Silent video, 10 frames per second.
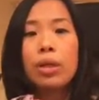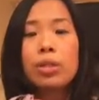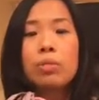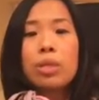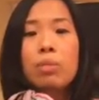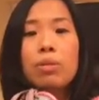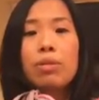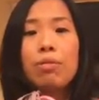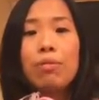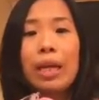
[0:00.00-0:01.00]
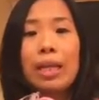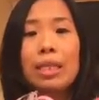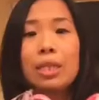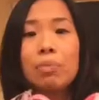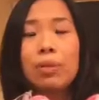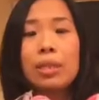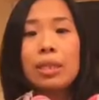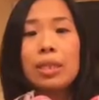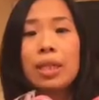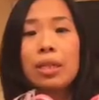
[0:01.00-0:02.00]
So in terms of the fit, it's pretty
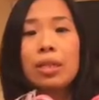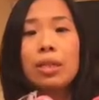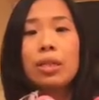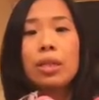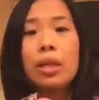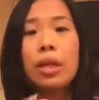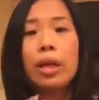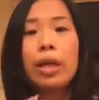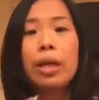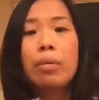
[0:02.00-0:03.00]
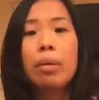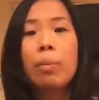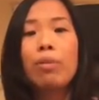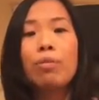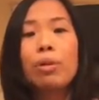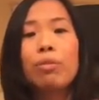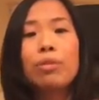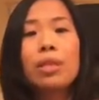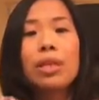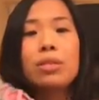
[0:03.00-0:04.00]
standard. Apart from the
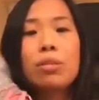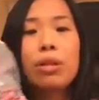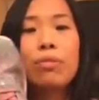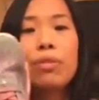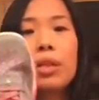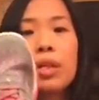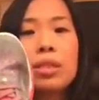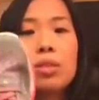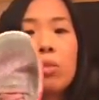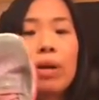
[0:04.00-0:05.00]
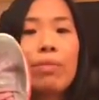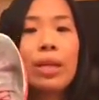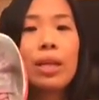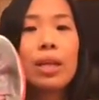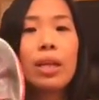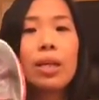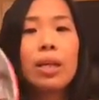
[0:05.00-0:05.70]
oversized sole, everything else is quite regular.